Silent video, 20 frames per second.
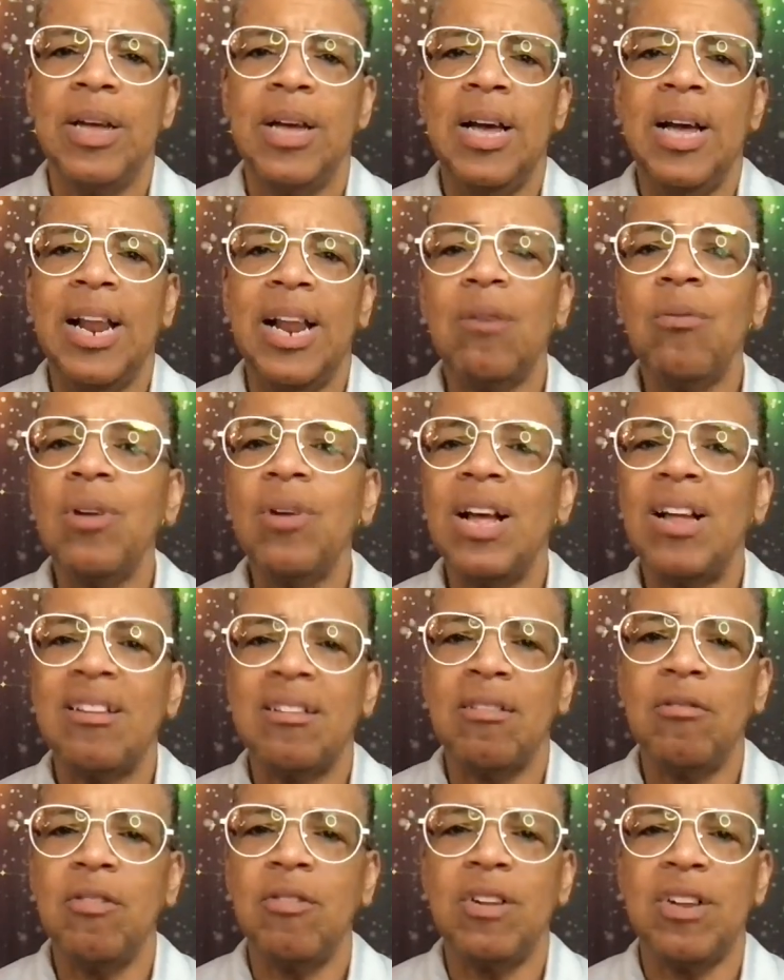And I realize
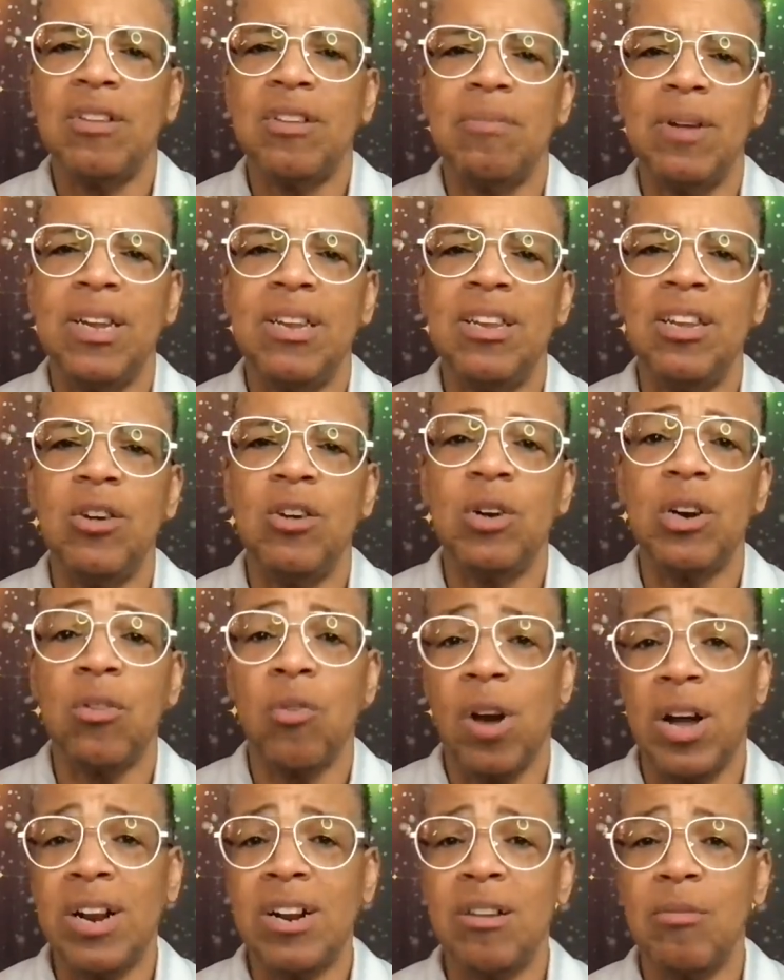some of us may deal with
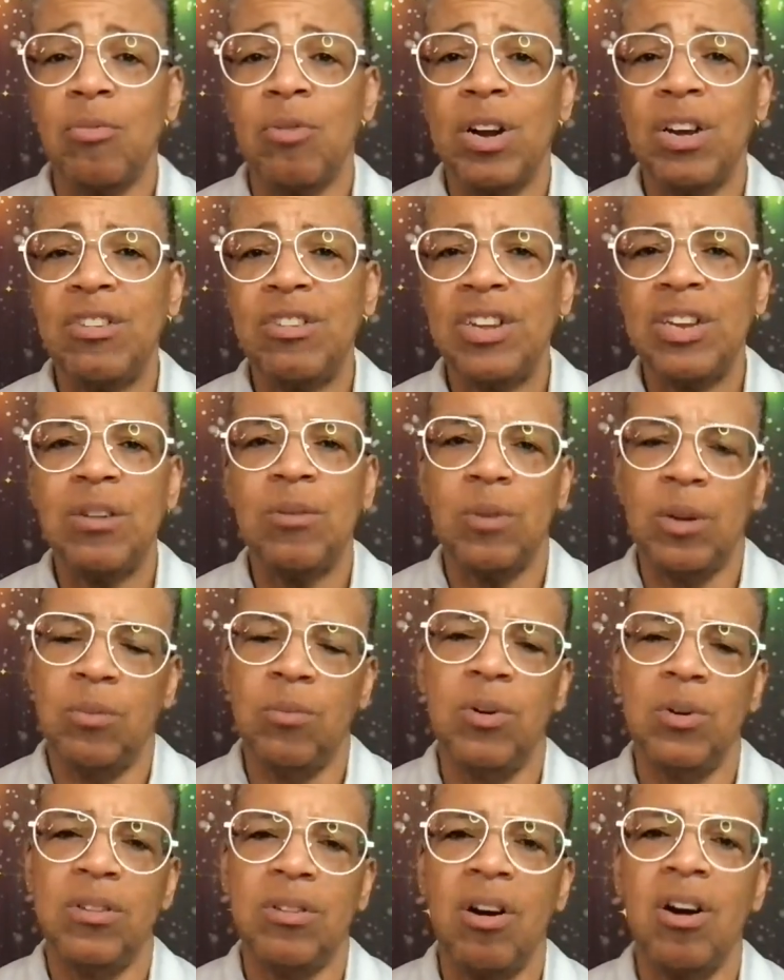chronic depression,
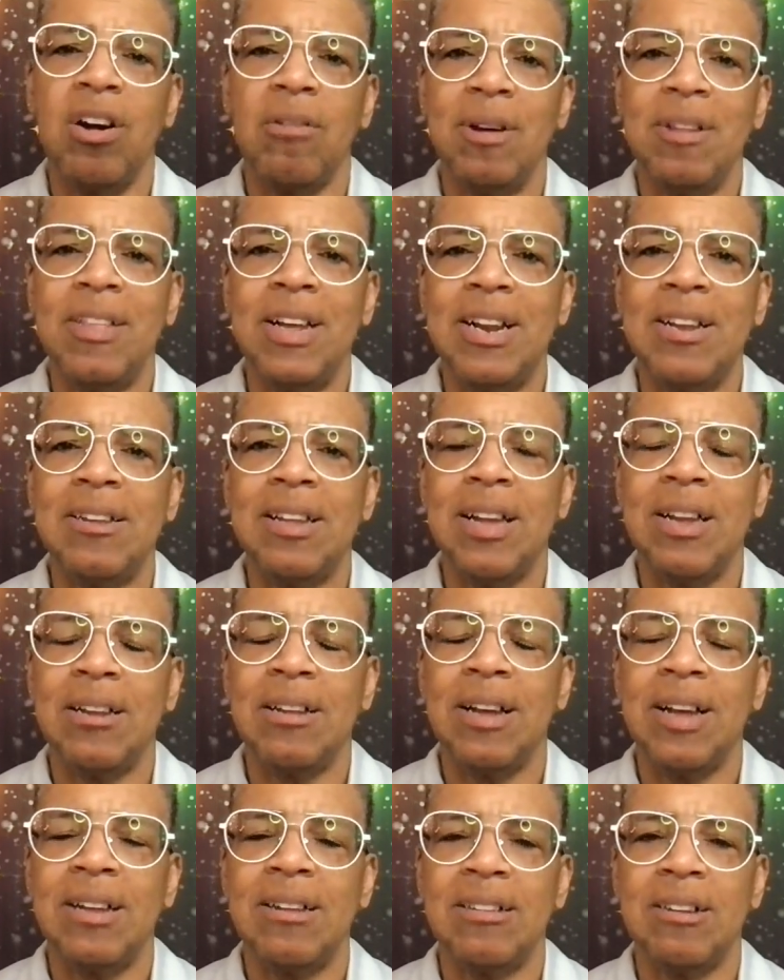and we'll talk about that
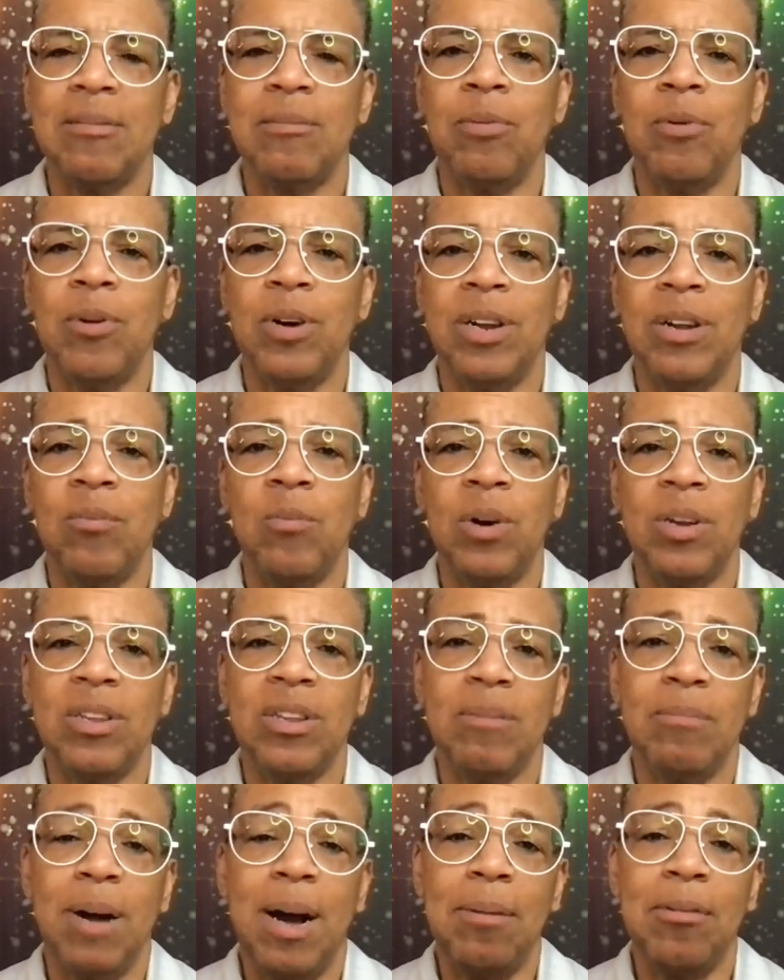at some point and what
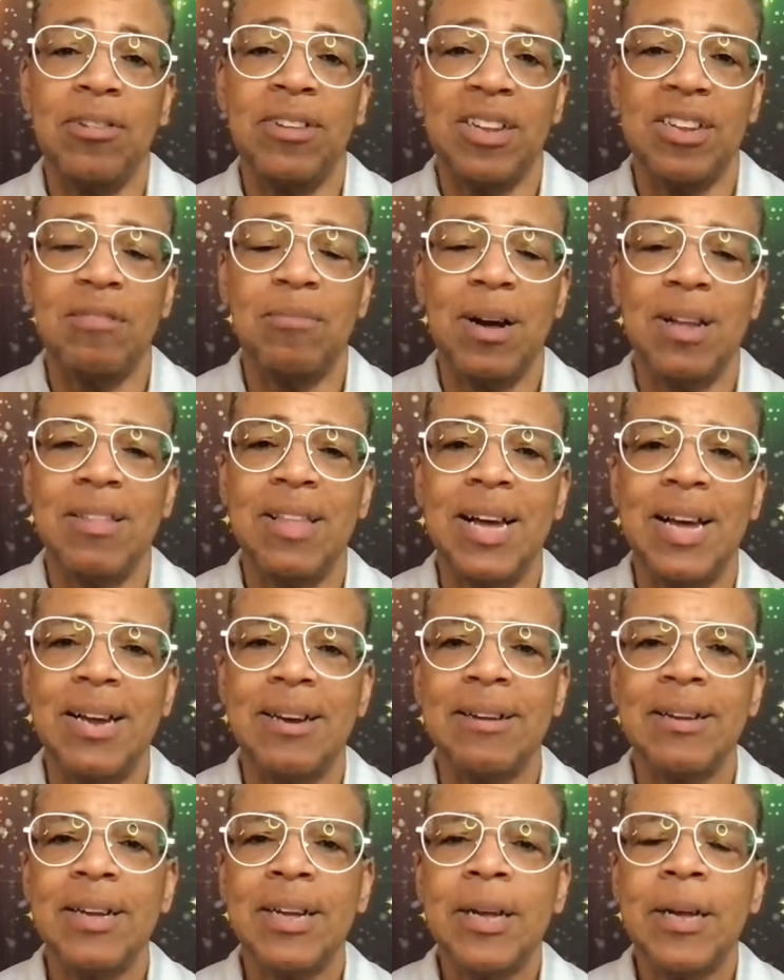the Bible says about that.
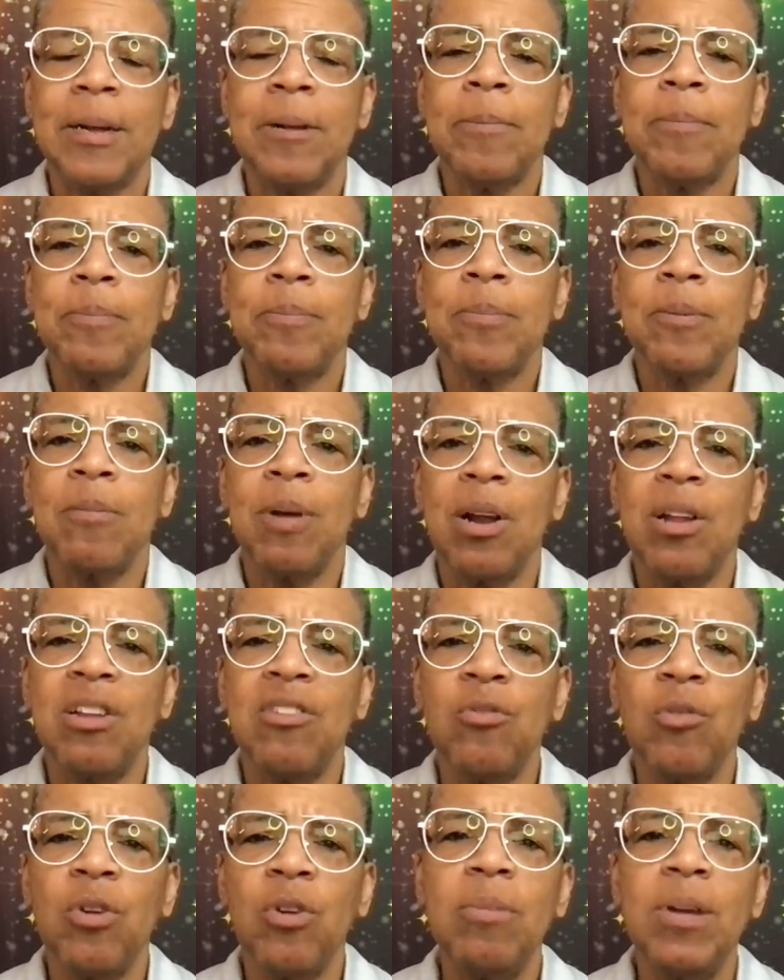But I
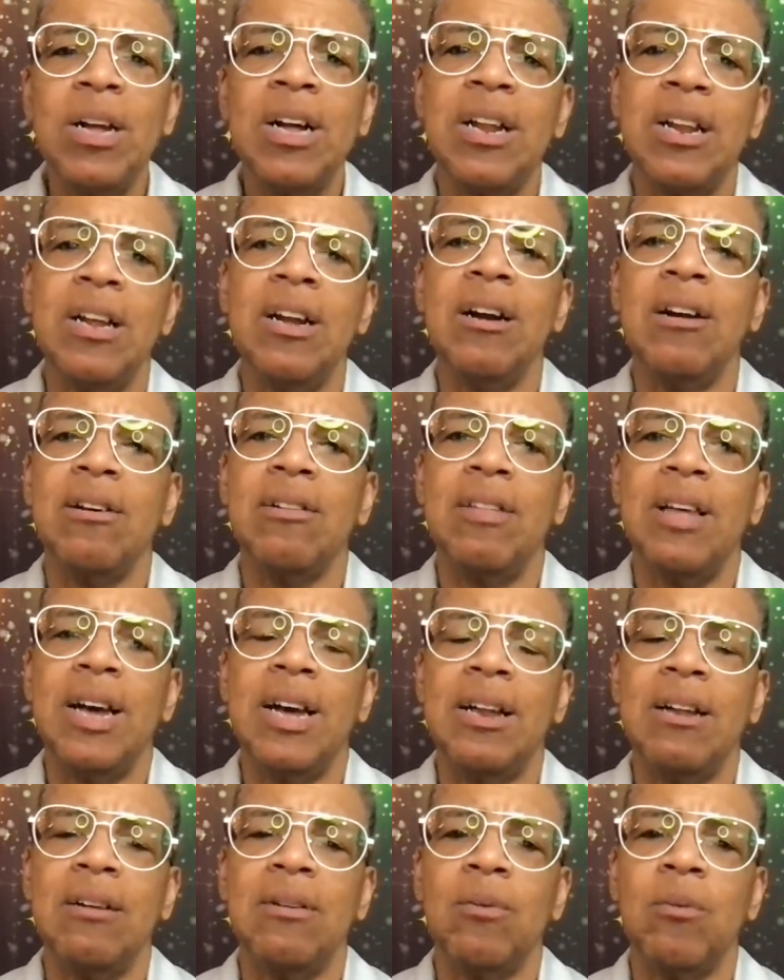just want to be clear
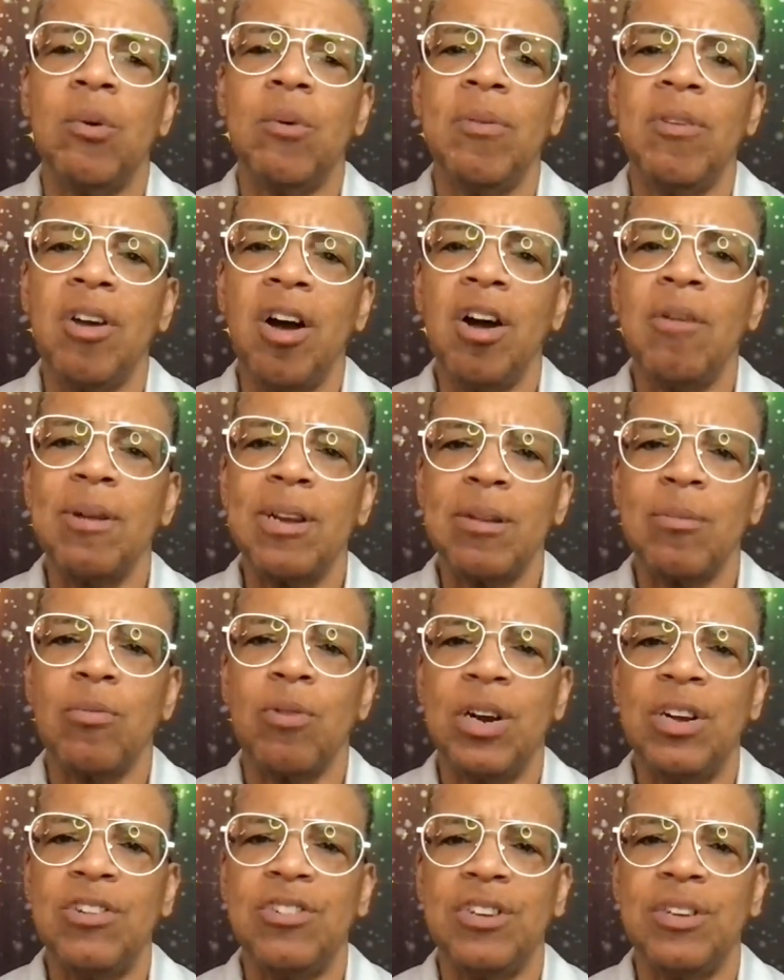that when we talk about
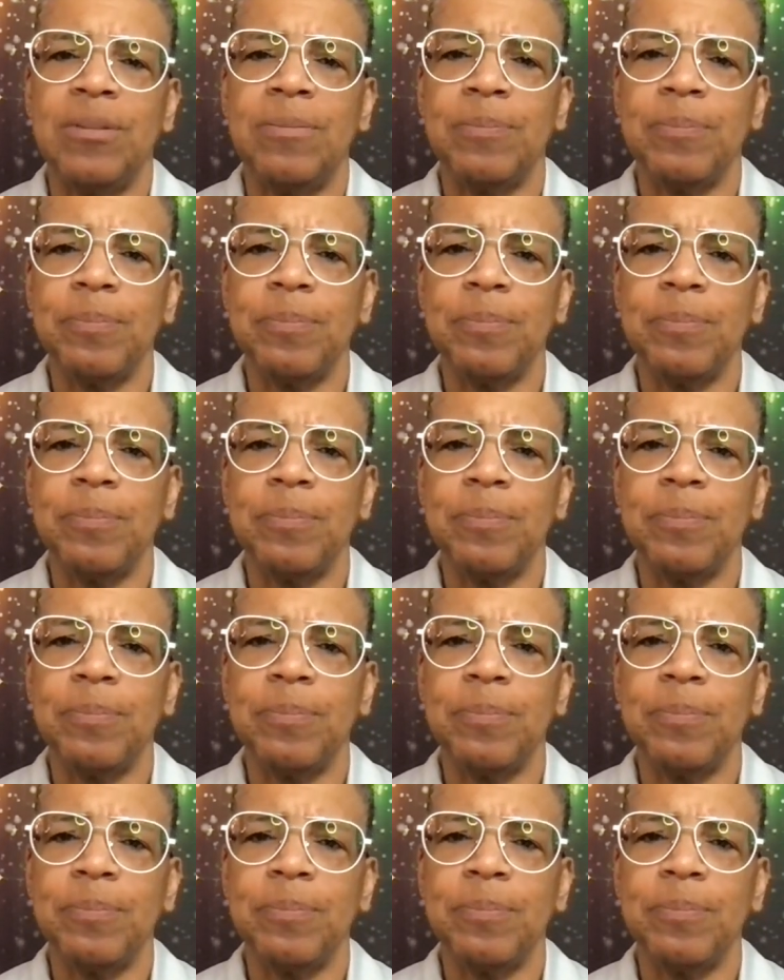depression,